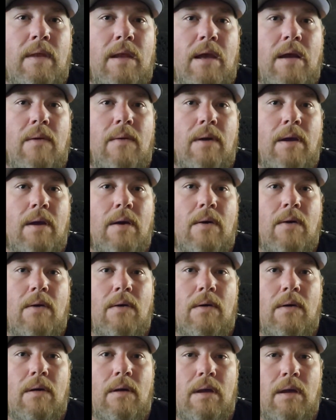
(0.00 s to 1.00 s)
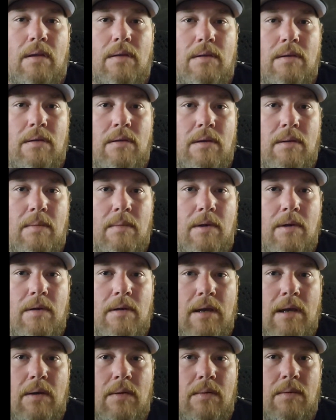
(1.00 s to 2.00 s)
There we go. I'll turn them
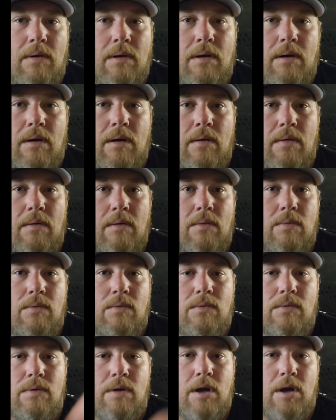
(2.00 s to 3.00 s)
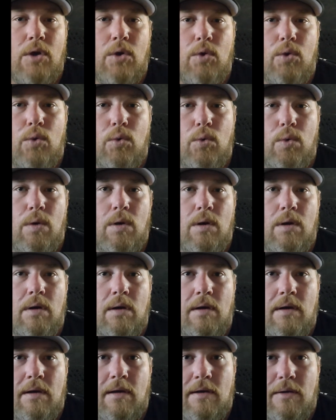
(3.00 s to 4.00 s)
all down. Oh no.
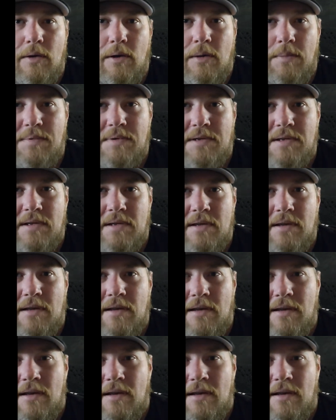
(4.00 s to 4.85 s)
Whoops.